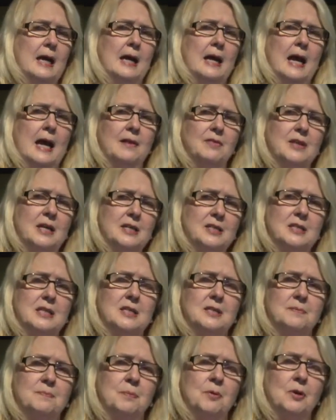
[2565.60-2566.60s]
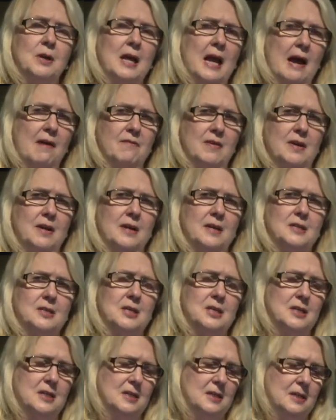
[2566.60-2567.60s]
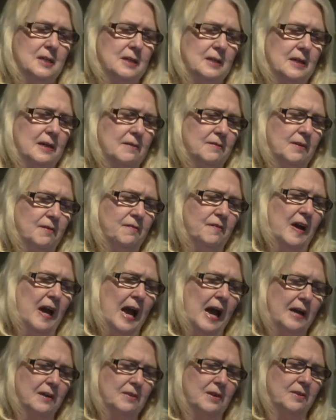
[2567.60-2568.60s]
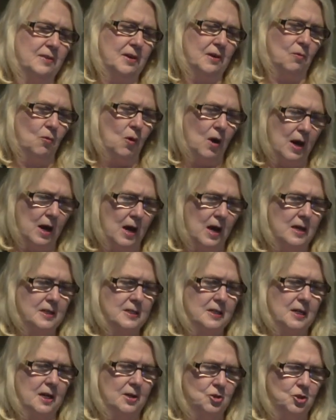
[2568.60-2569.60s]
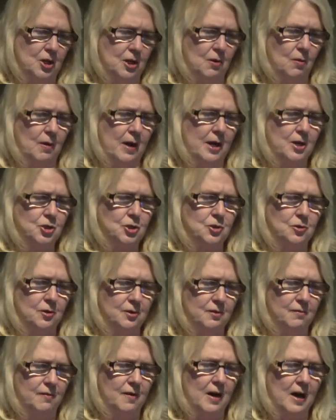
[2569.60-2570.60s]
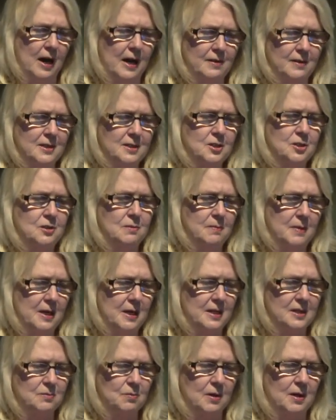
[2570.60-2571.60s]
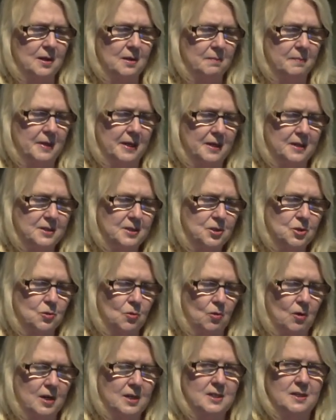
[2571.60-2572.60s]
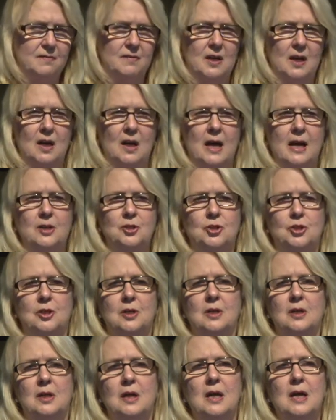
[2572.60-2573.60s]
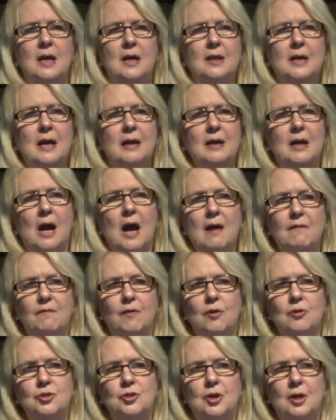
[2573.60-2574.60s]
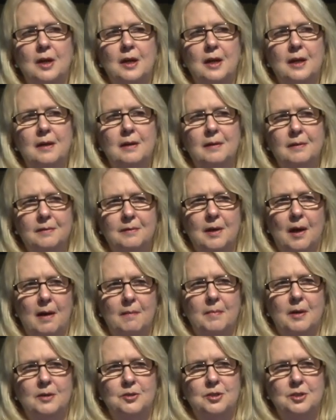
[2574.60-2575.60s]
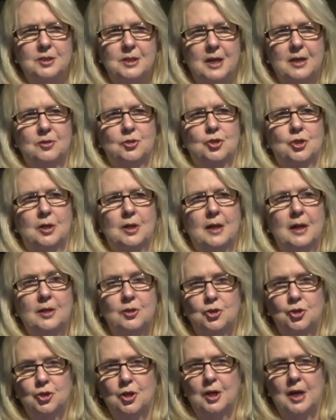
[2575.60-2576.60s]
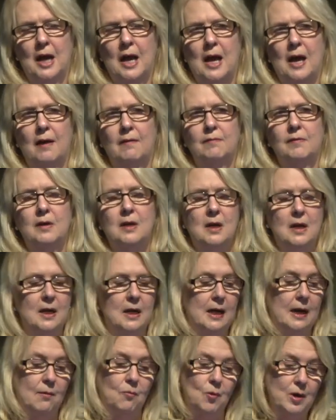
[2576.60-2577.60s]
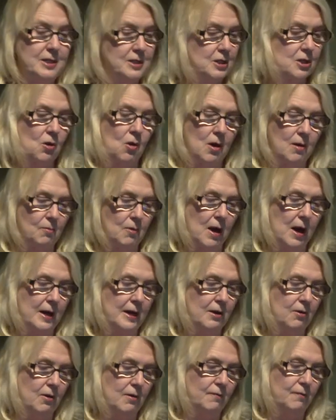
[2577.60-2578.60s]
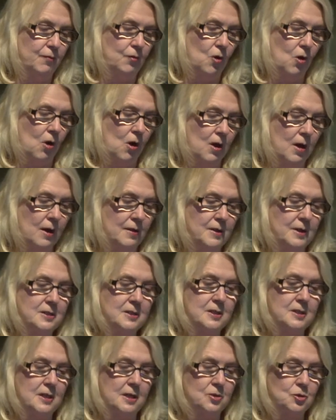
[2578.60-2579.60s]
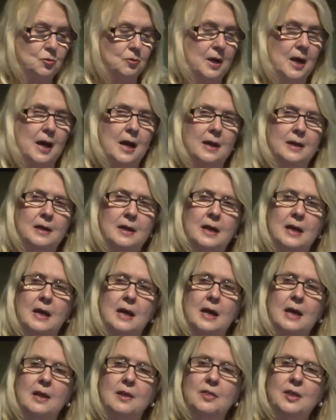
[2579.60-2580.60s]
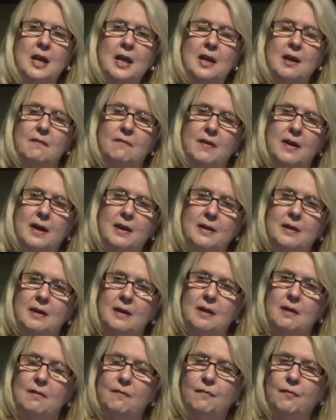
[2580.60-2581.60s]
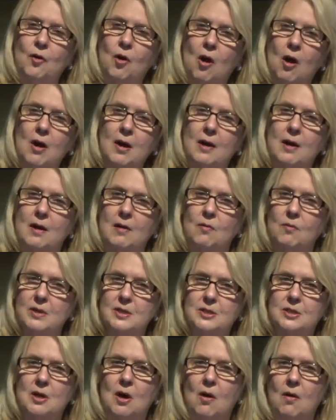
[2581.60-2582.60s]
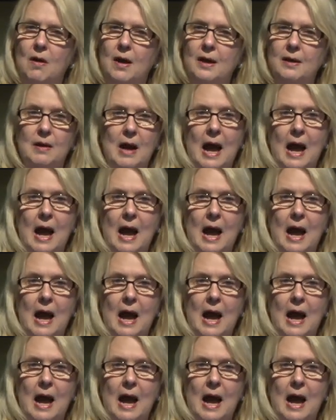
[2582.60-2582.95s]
And this is pretty evident of the fact that there was a generational divide. This, to me, is one of the biggest stories of the election that got virtually not much attention and should have. And we saw it right here in Florida. This is a trend. Think of it. Florida, we saw it.